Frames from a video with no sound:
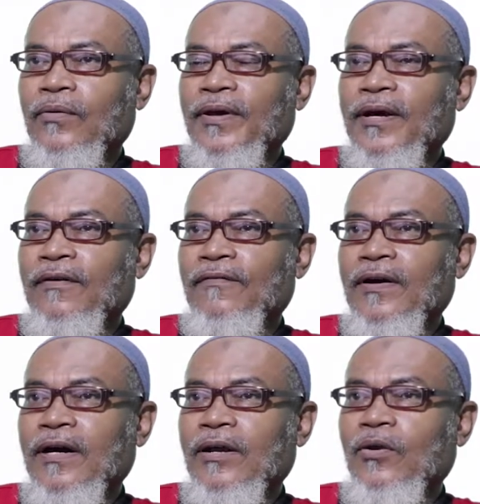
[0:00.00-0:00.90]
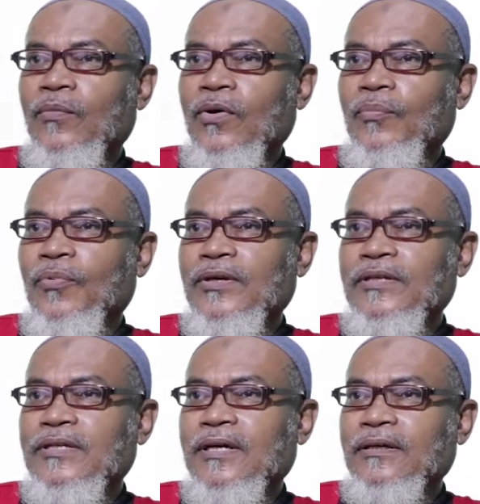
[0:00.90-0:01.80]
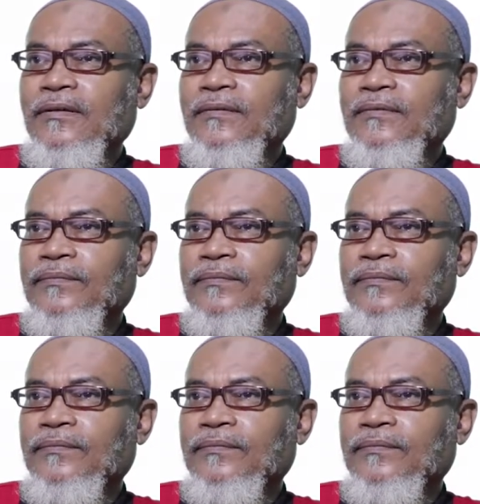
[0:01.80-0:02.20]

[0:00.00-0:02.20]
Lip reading: we have a normal pointer,